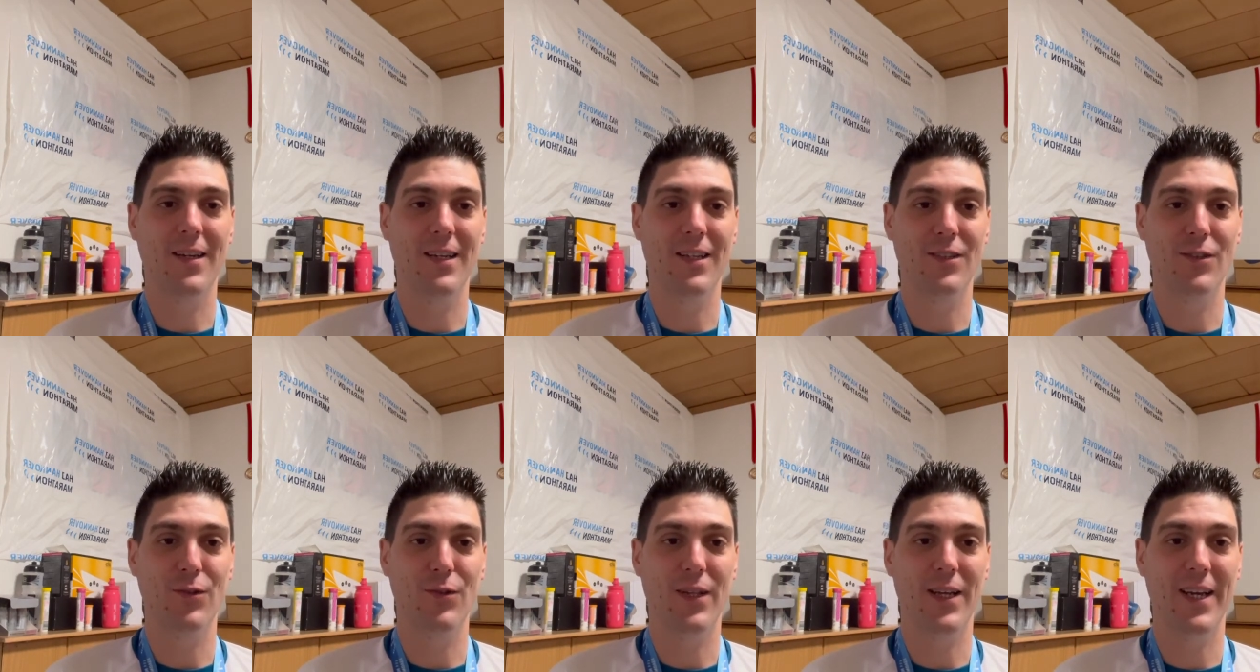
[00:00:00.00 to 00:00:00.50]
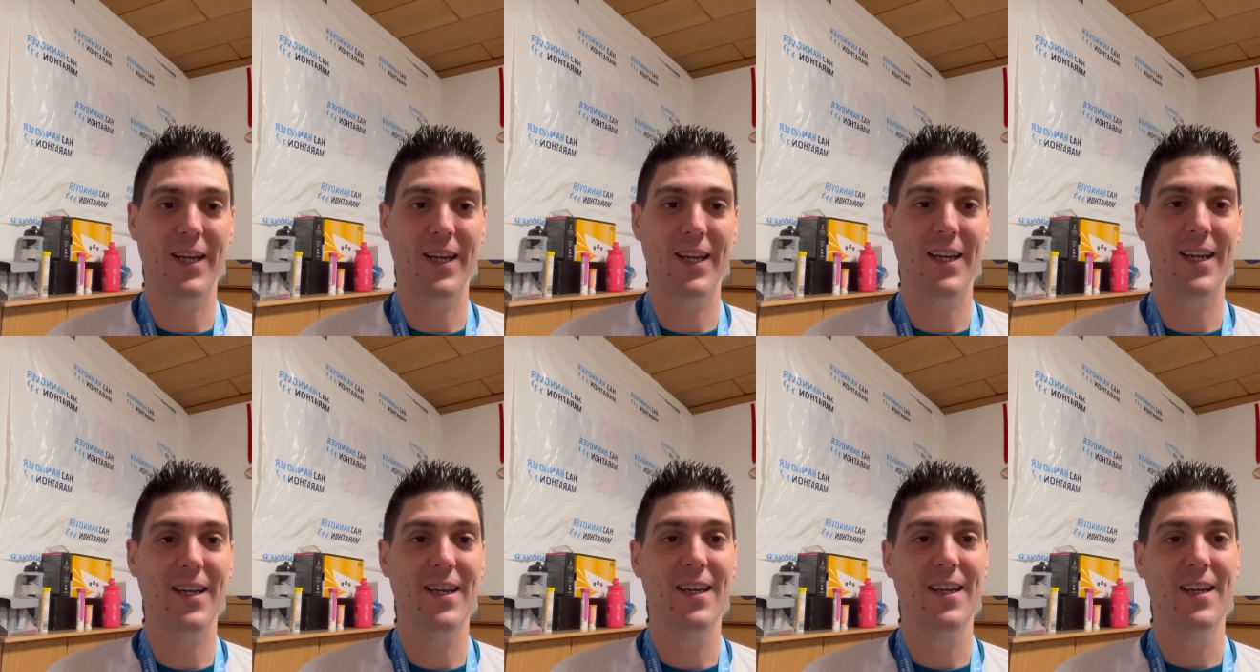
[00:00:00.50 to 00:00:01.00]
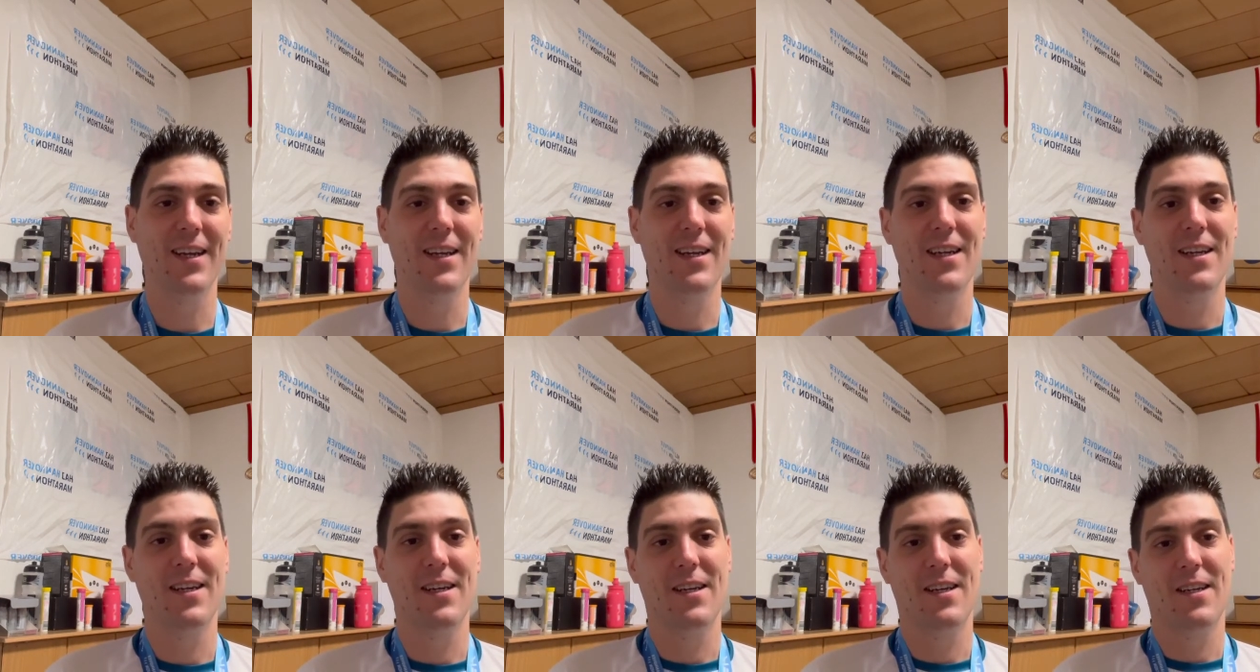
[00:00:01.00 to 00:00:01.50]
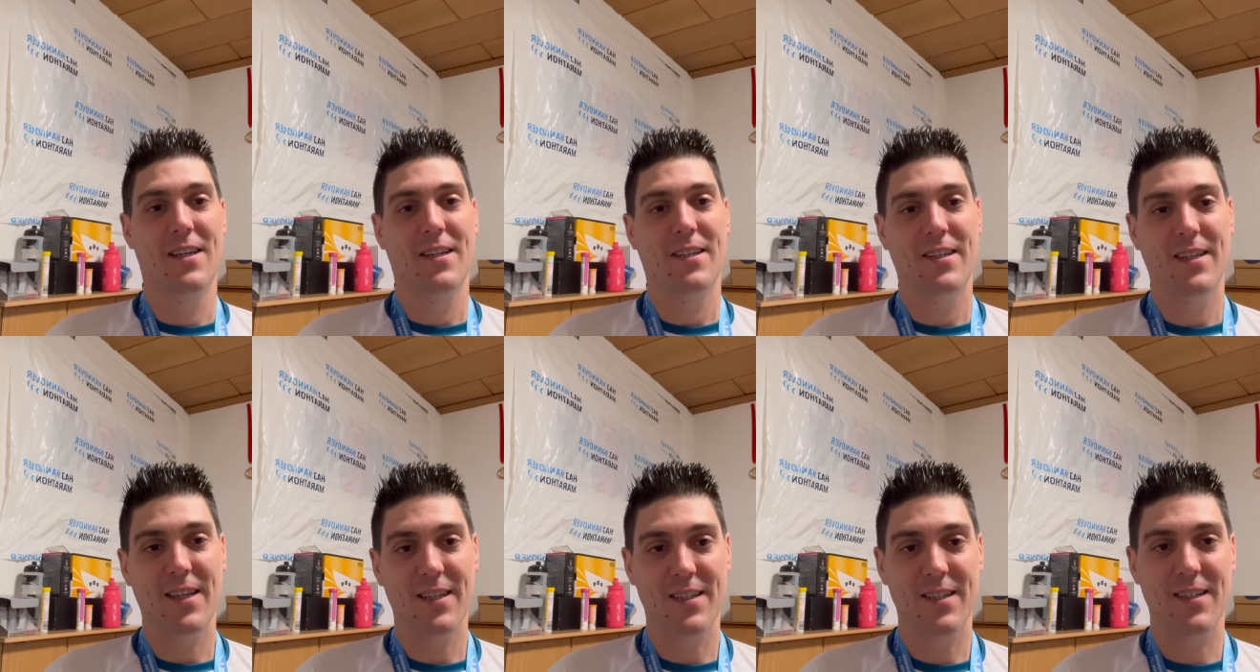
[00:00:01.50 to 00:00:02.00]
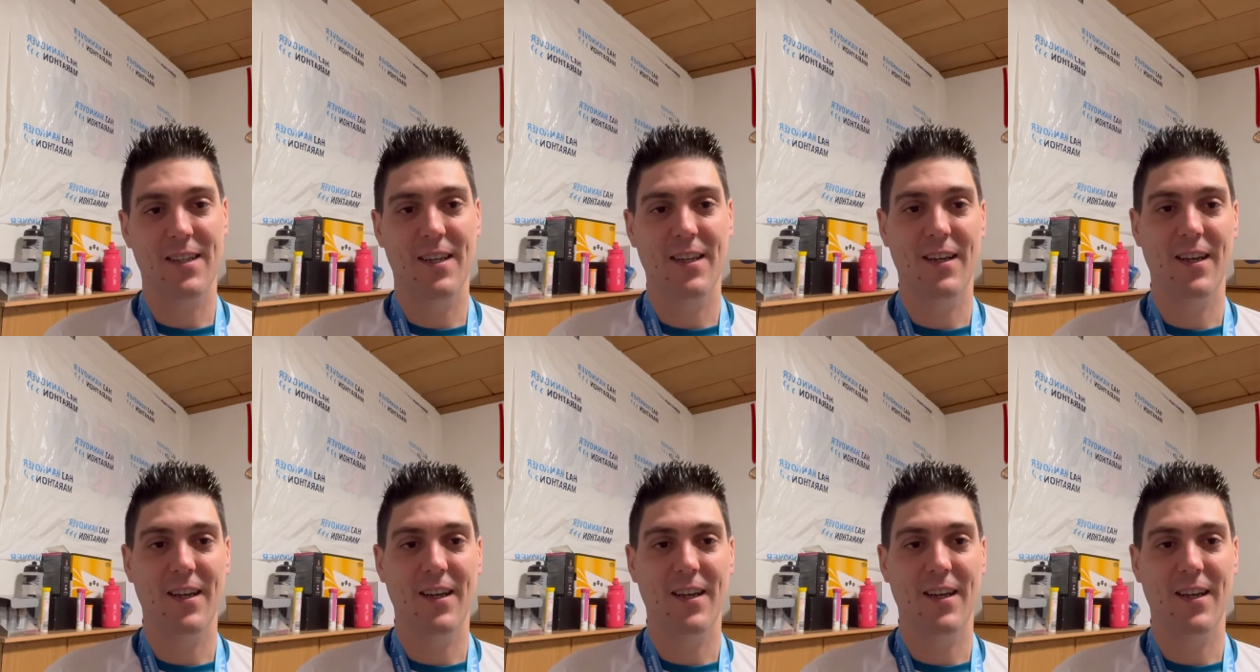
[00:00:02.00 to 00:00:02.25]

Today, just